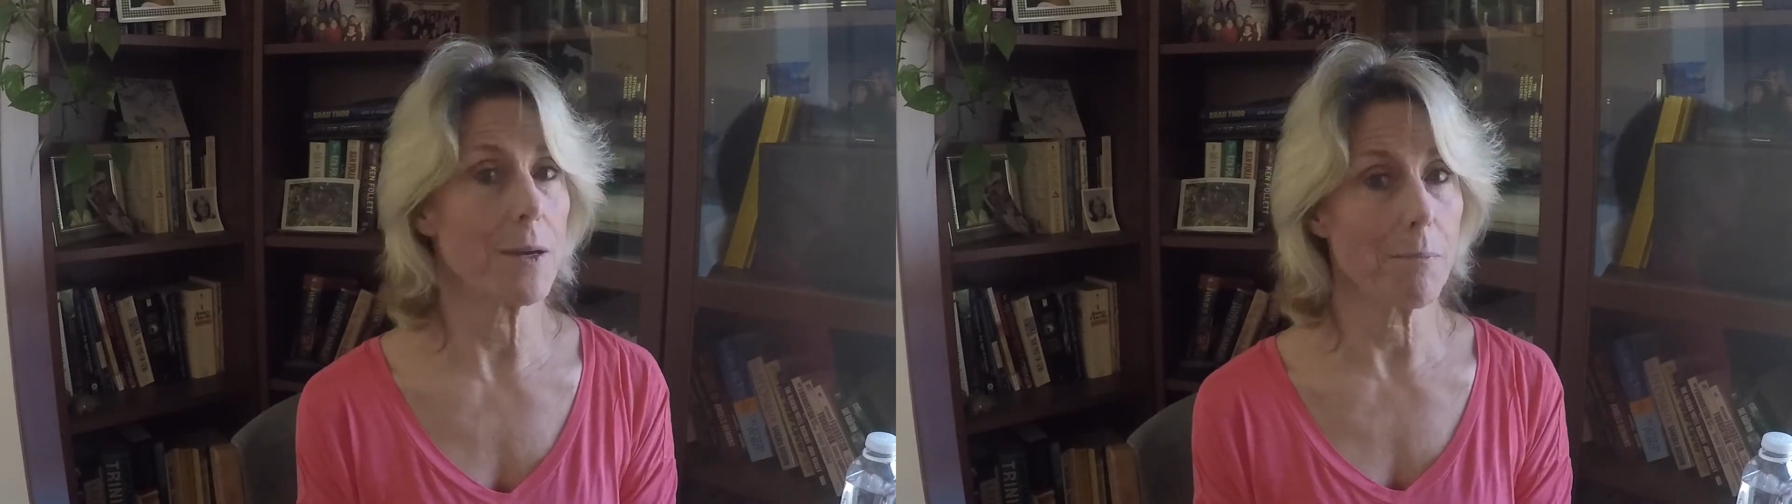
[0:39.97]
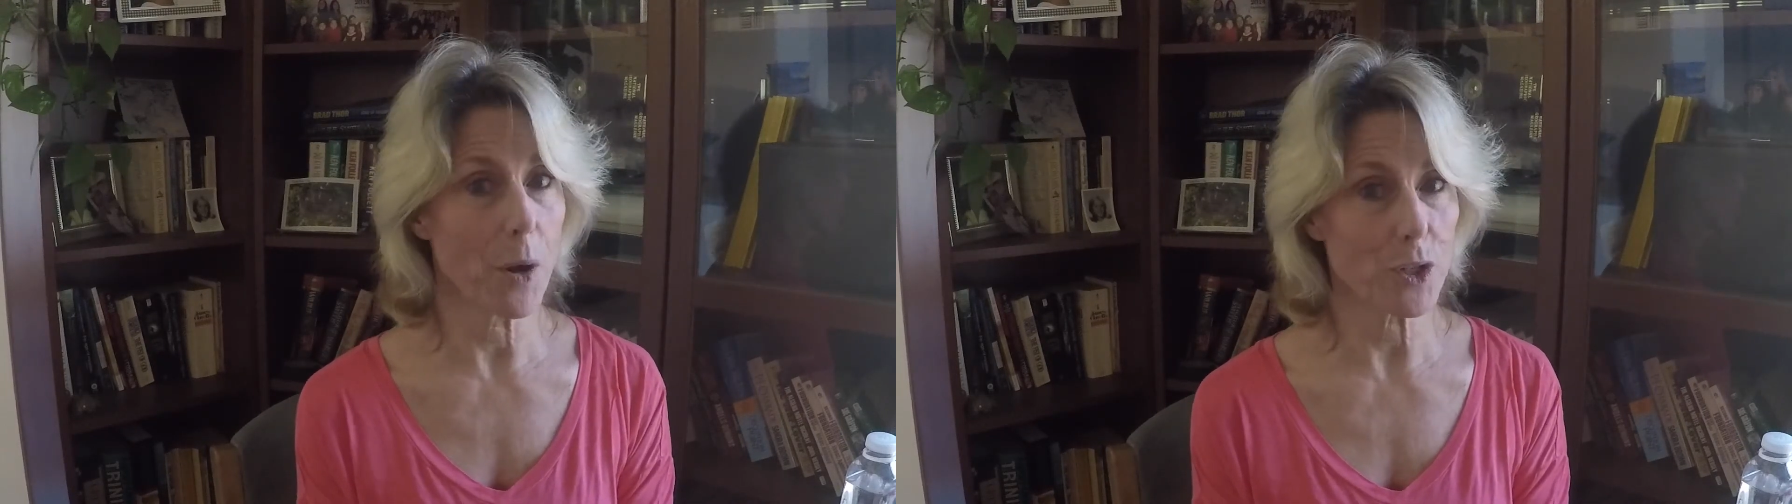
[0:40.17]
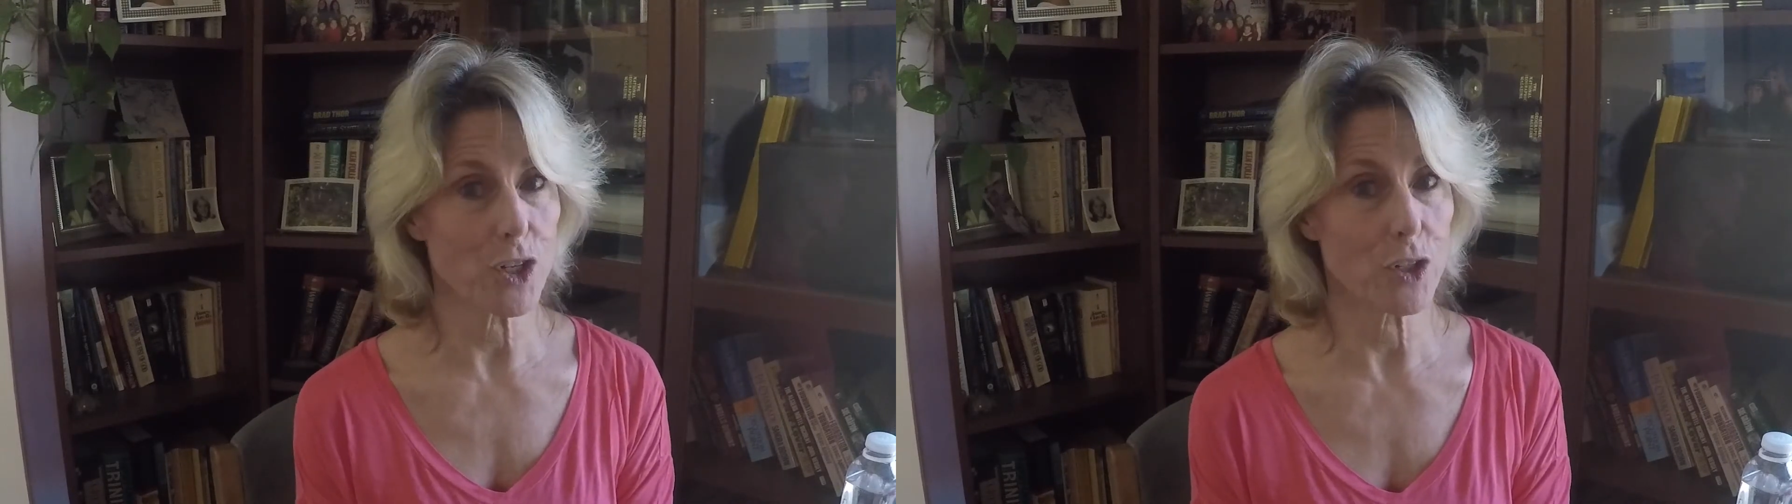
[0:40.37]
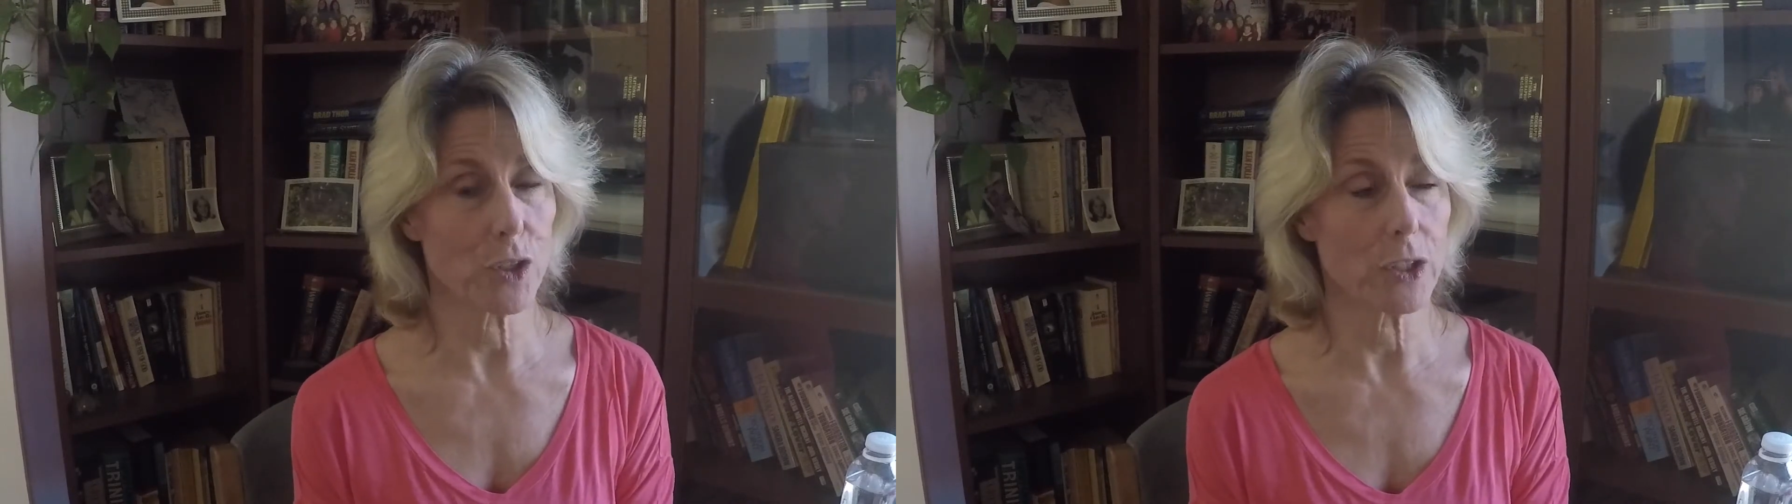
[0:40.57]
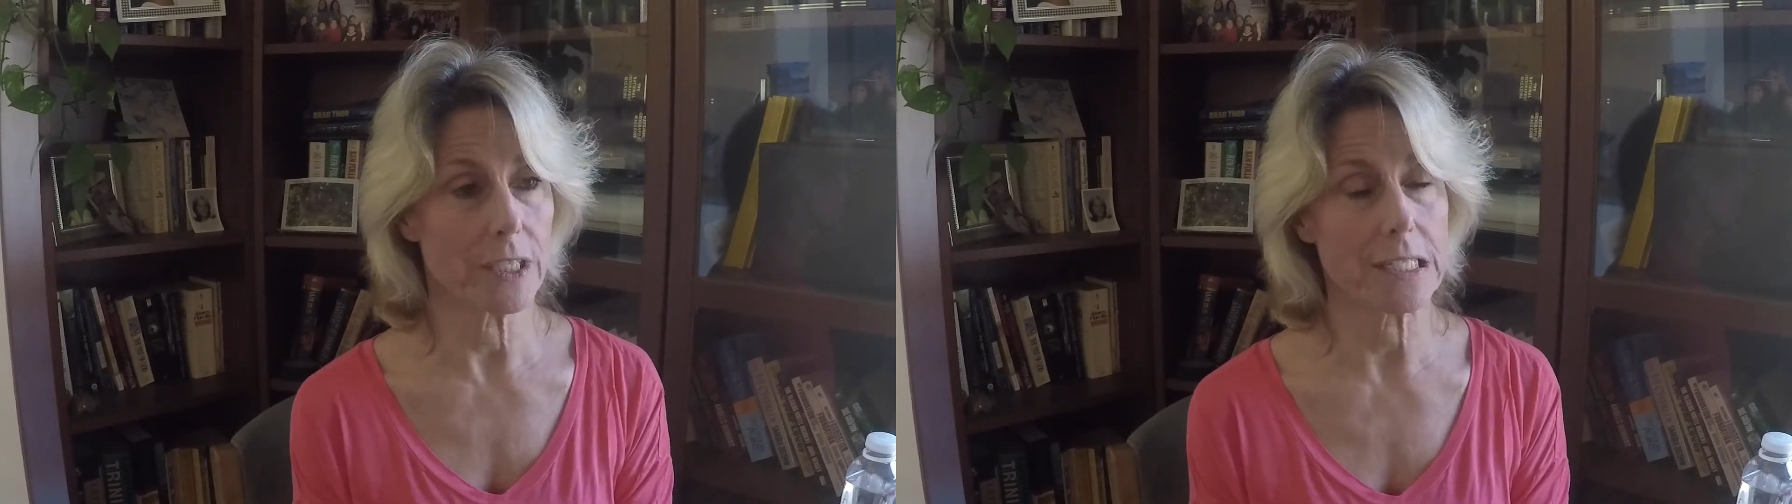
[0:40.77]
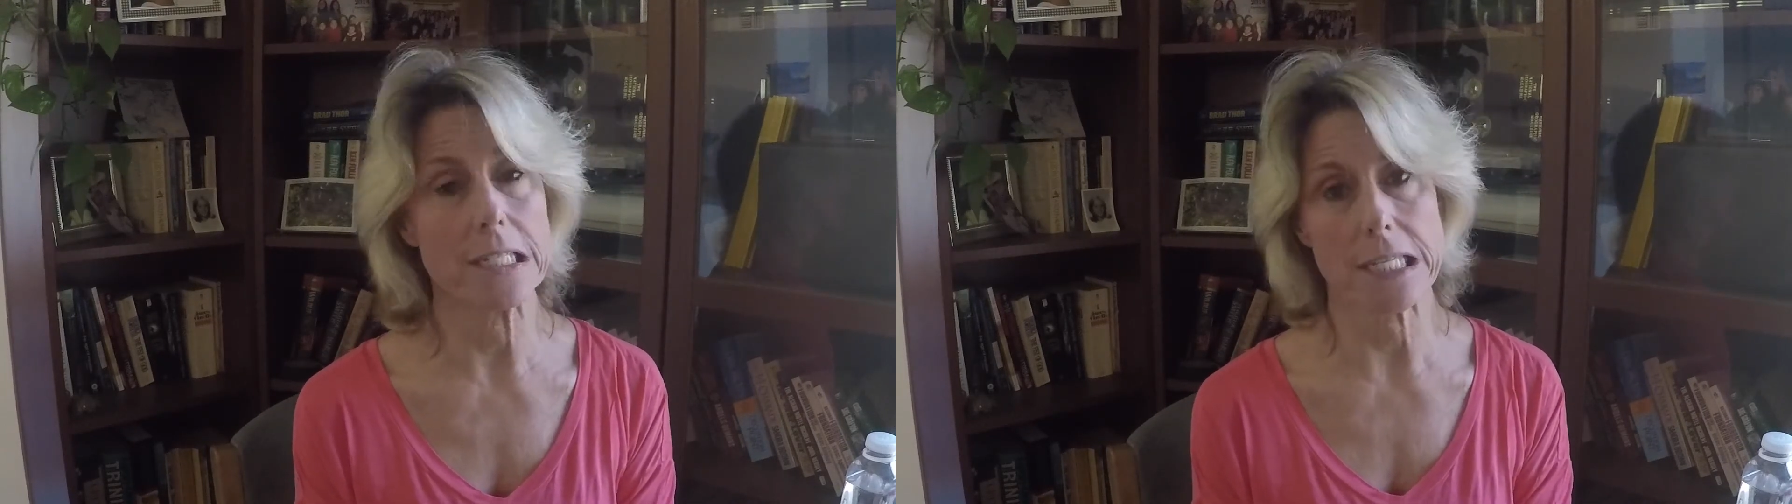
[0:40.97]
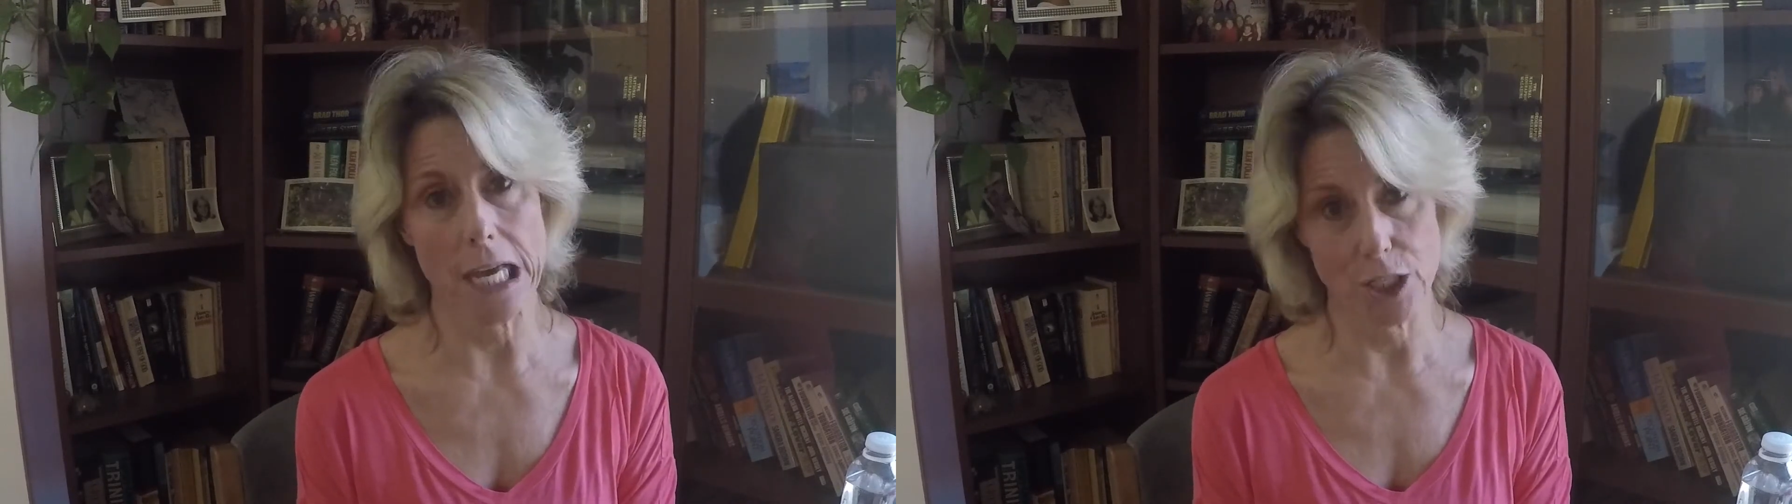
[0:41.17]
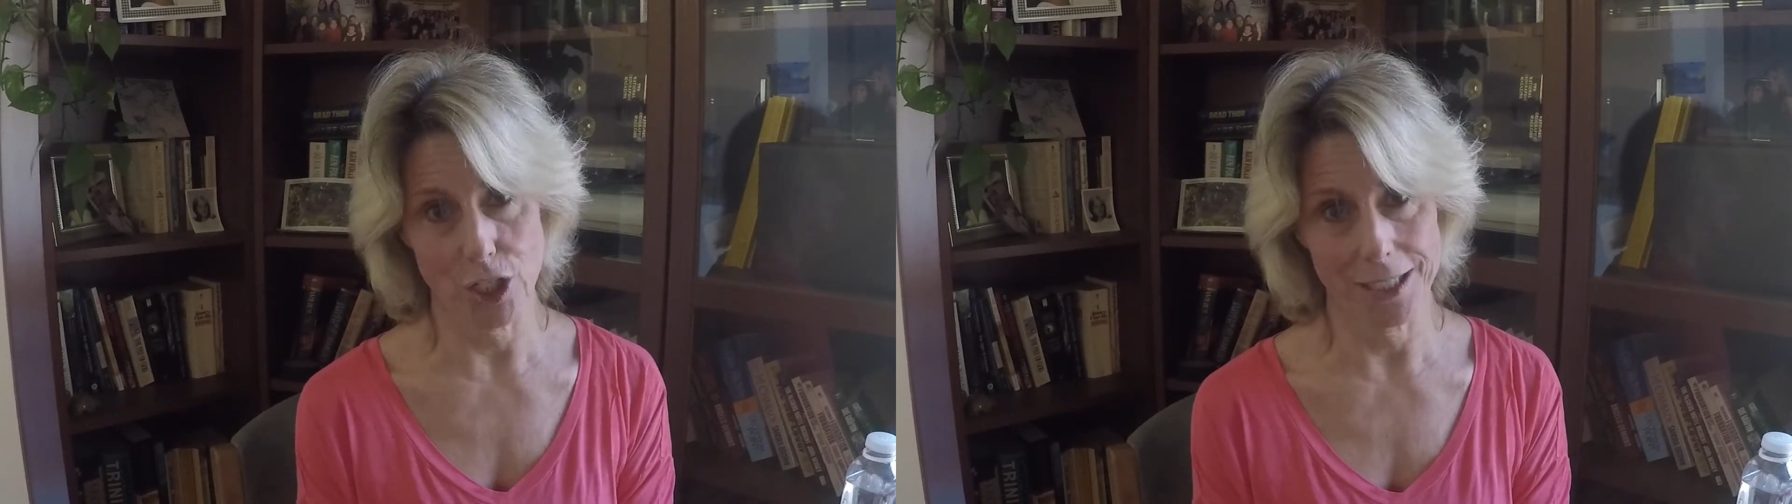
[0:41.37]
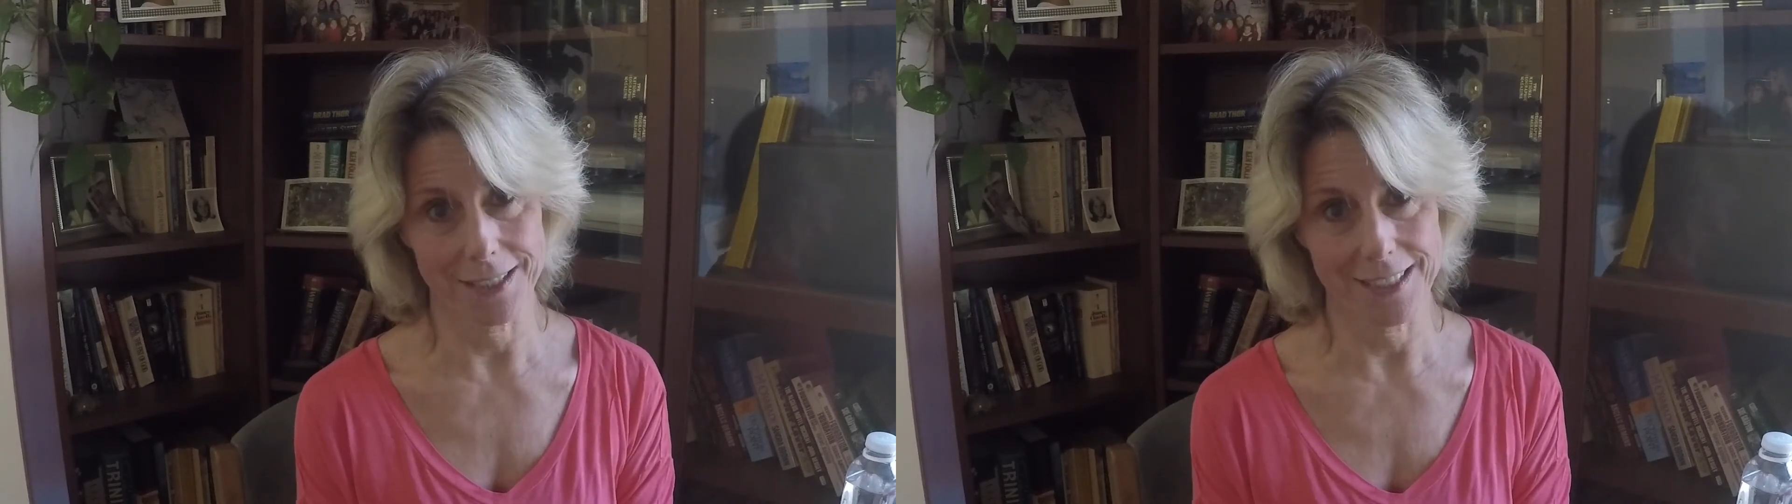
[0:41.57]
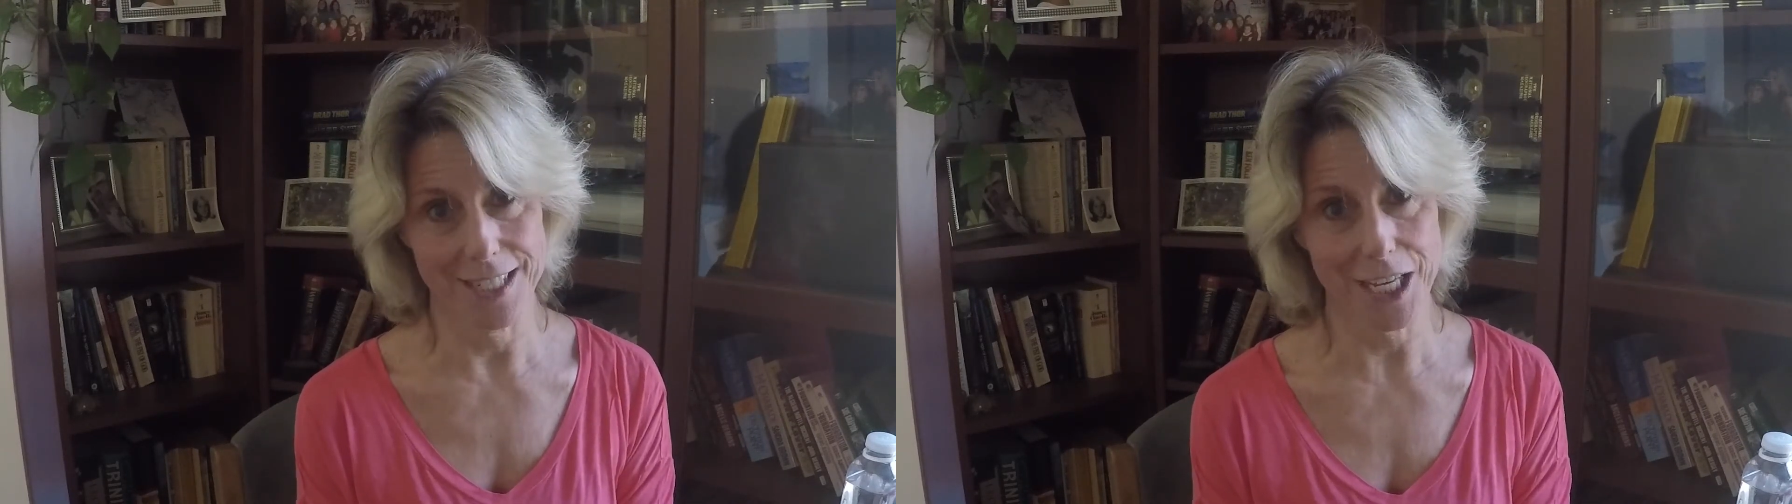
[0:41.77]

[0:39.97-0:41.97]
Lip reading: emotional discussion